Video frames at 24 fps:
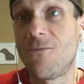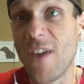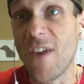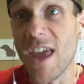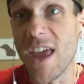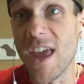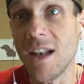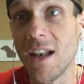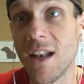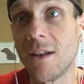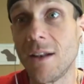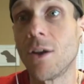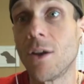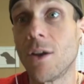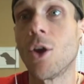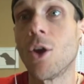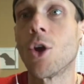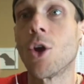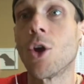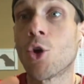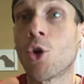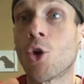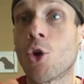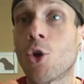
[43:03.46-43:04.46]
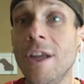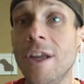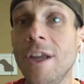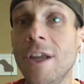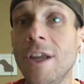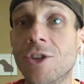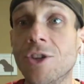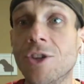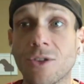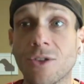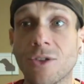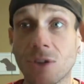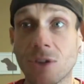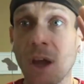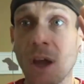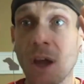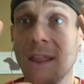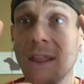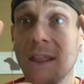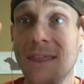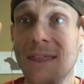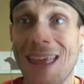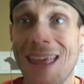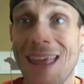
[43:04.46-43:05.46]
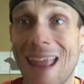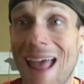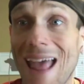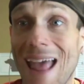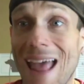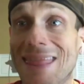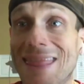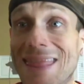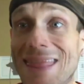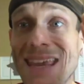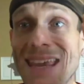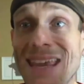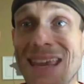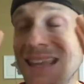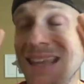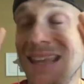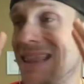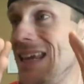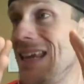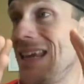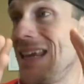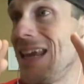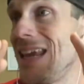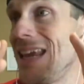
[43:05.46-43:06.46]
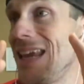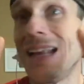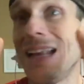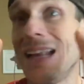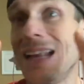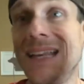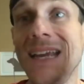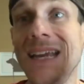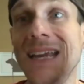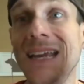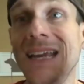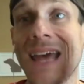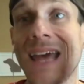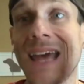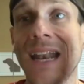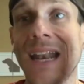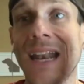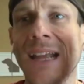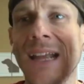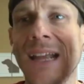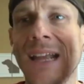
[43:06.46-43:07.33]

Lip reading: fit creatures. The idea that